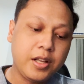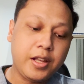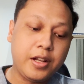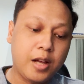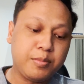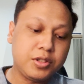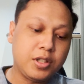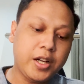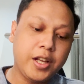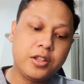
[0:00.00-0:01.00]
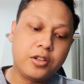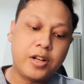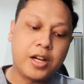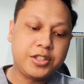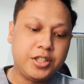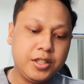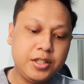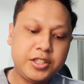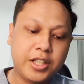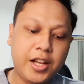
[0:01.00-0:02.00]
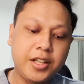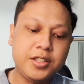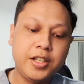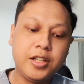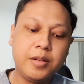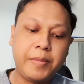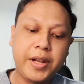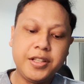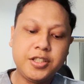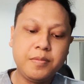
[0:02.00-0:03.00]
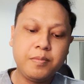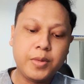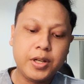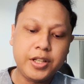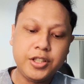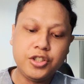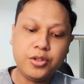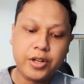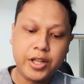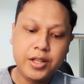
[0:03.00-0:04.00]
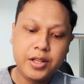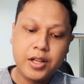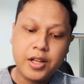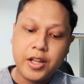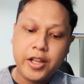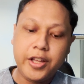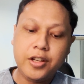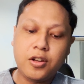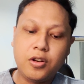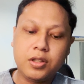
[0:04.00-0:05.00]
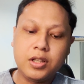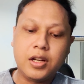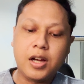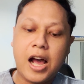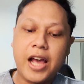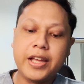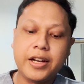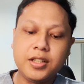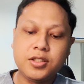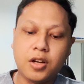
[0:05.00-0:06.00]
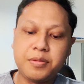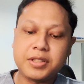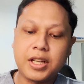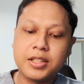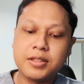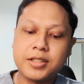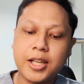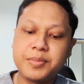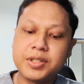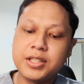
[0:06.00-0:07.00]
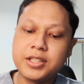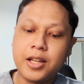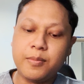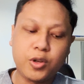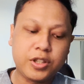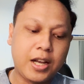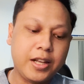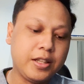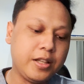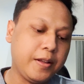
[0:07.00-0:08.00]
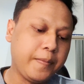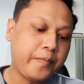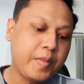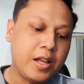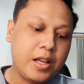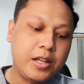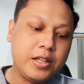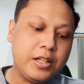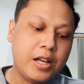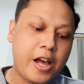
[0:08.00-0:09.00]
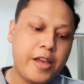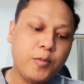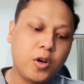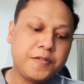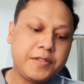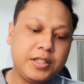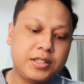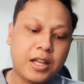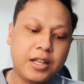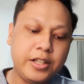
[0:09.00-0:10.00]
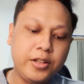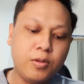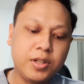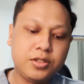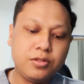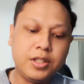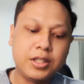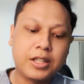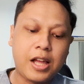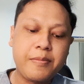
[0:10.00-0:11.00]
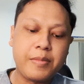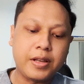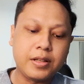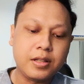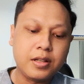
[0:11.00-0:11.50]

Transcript: In the abstract introduction, challenge in the managing burn injury include a high risk of site sepsis and mortality. The aim of this study was to determine